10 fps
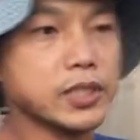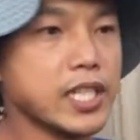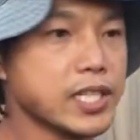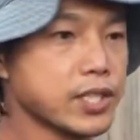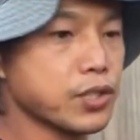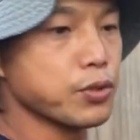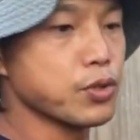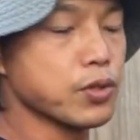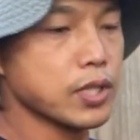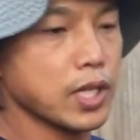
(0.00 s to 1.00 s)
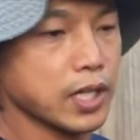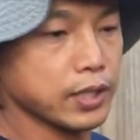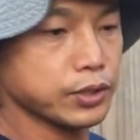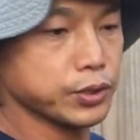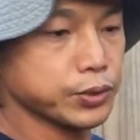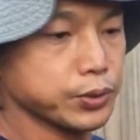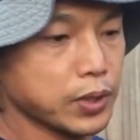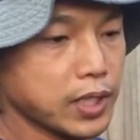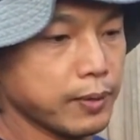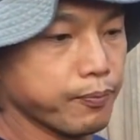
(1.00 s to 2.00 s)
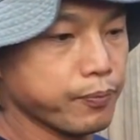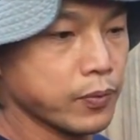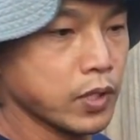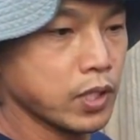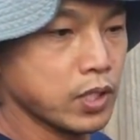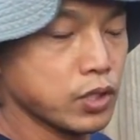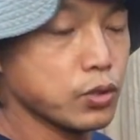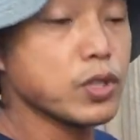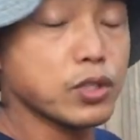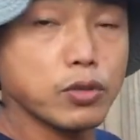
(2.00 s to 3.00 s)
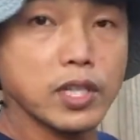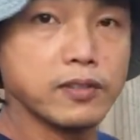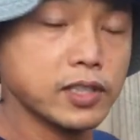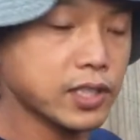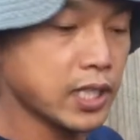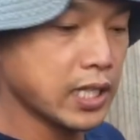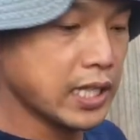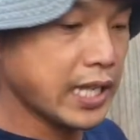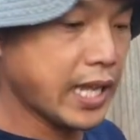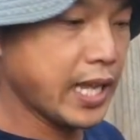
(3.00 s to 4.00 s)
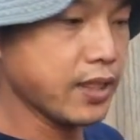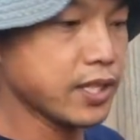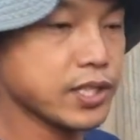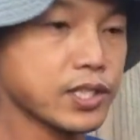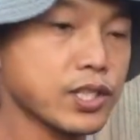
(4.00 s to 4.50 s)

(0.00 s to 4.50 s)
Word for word: It's just two joint, uh, two, uh, two control levers, and this is